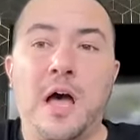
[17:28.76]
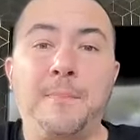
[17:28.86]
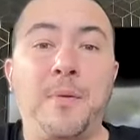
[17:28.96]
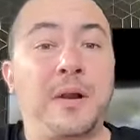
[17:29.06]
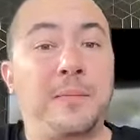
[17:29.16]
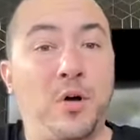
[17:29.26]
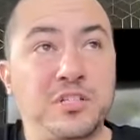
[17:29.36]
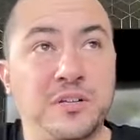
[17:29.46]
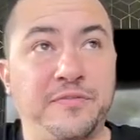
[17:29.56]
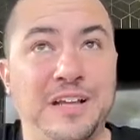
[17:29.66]
But what I'm
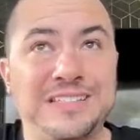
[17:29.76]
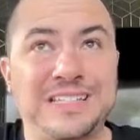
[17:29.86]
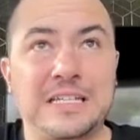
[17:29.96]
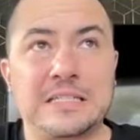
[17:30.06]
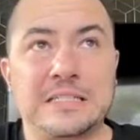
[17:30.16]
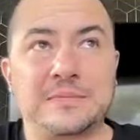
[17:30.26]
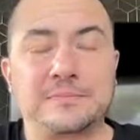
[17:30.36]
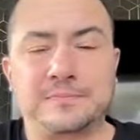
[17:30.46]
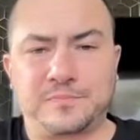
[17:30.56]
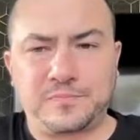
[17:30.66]
also finding is
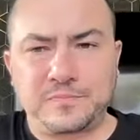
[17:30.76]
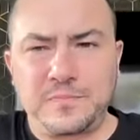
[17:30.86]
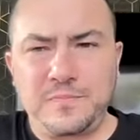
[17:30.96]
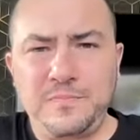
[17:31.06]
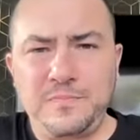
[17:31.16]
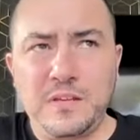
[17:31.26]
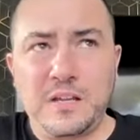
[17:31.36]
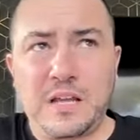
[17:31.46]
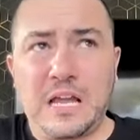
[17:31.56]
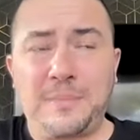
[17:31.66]

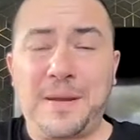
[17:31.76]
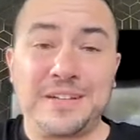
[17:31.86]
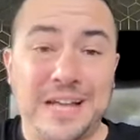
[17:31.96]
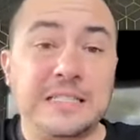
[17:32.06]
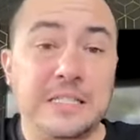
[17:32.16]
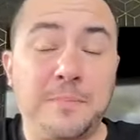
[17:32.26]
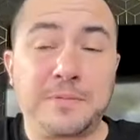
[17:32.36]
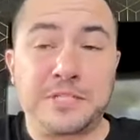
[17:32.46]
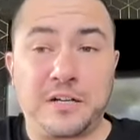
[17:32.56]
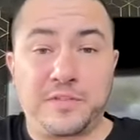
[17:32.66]
about
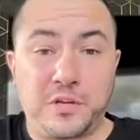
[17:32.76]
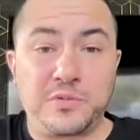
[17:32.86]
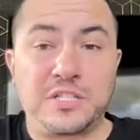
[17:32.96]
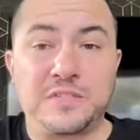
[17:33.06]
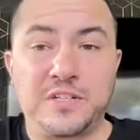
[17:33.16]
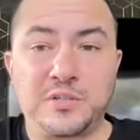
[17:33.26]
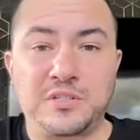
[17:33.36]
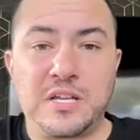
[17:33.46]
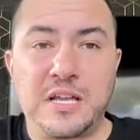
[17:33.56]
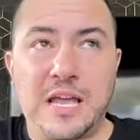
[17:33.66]
99% of those
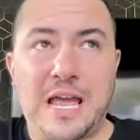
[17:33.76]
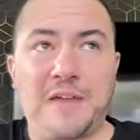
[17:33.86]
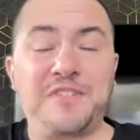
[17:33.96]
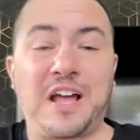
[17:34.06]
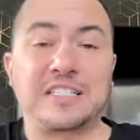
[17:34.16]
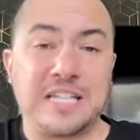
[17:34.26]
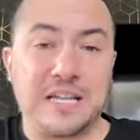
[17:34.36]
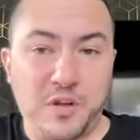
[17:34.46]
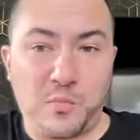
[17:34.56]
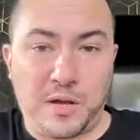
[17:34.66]
individuals have not
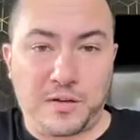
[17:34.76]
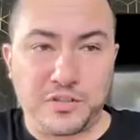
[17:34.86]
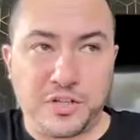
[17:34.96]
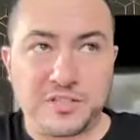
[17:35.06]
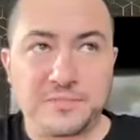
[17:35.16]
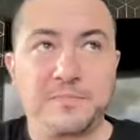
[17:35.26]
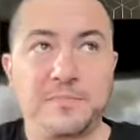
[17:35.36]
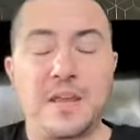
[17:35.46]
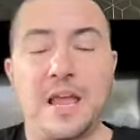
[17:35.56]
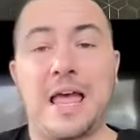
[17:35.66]
saved their wallet address.
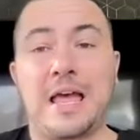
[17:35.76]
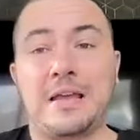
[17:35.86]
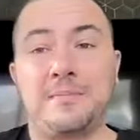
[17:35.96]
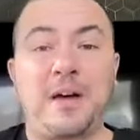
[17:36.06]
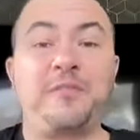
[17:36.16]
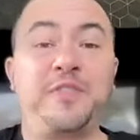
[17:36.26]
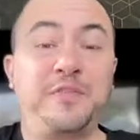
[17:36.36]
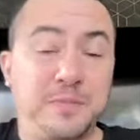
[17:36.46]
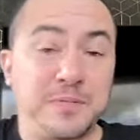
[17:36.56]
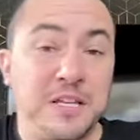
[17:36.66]
And about
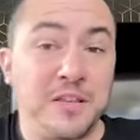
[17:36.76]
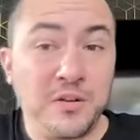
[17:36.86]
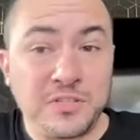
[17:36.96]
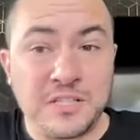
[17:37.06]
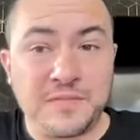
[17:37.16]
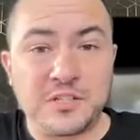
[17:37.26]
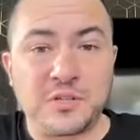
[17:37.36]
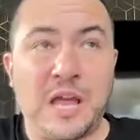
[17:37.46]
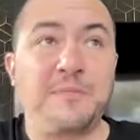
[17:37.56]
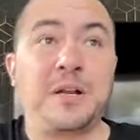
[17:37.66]
50% of those
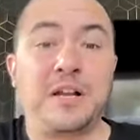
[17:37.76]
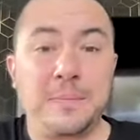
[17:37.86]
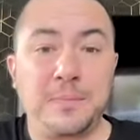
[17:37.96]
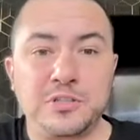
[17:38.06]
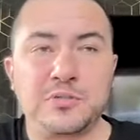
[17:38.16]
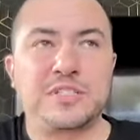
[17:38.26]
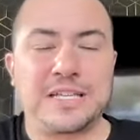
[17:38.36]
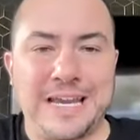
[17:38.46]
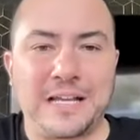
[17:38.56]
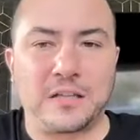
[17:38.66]
individuals have been unable to because they
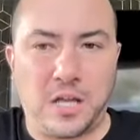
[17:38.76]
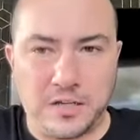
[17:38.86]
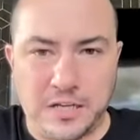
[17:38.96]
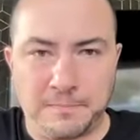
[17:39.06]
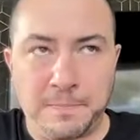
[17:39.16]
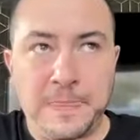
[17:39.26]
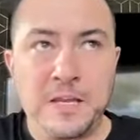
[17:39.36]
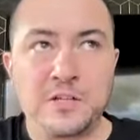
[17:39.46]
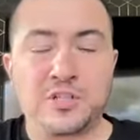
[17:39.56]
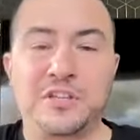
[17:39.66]
can't log in.
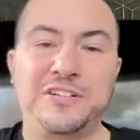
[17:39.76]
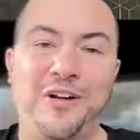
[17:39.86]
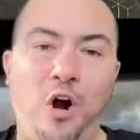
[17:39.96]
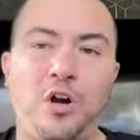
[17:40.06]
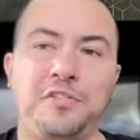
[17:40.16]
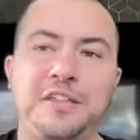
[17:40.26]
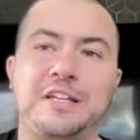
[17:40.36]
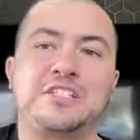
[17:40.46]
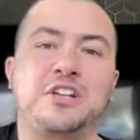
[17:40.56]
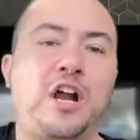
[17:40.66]
So there are
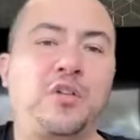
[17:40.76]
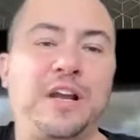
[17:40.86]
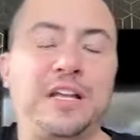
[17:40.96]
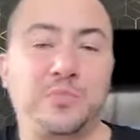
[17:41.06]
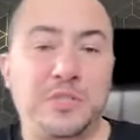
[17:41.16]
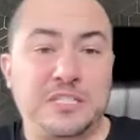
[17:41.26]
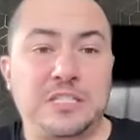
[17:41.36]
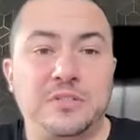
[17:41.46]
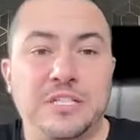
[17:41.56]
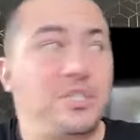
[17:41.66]
things on our end we
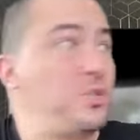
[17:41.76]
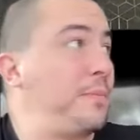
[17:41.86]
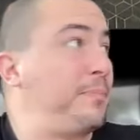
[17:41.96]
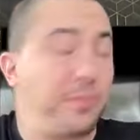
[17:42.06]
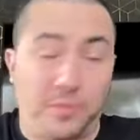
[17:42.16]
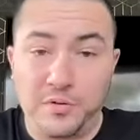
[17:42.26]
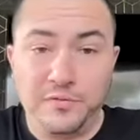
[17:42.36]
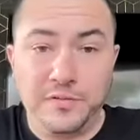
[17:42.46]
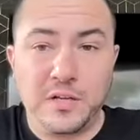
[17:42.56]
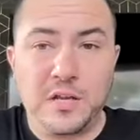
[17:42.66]
still need to
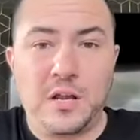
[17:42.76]
improve.